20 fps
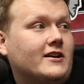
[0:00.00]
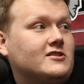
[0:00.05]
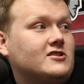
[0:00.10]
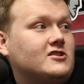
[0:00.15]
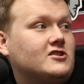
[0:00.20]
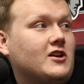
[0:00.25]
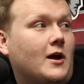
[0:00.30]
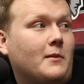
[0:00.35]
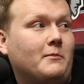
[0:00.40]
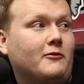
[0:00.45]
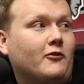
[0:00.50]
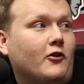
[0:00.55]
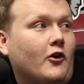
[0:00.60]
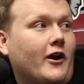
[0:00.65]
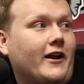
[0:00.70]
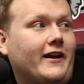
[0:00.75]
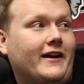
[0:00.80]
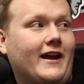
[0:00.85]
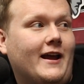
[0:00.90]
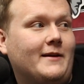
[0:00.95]
He has some
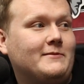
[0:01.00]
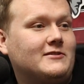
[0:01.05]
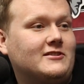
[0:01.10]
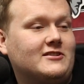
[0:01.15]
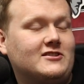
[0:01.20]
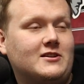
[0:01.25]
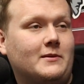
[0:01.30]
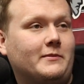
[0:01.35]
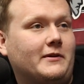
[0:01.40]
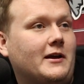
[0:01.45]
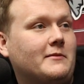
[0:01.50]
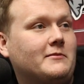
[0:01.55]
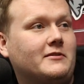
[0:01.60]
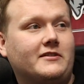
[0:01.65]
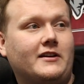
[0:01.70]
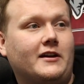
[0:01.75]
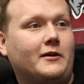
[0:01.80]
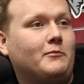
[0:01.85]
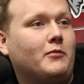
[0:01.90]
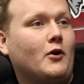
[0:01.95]
great games, and some games is
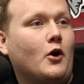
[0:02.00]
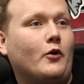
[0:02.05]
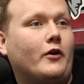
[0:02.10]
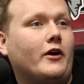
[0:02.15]
like, bro,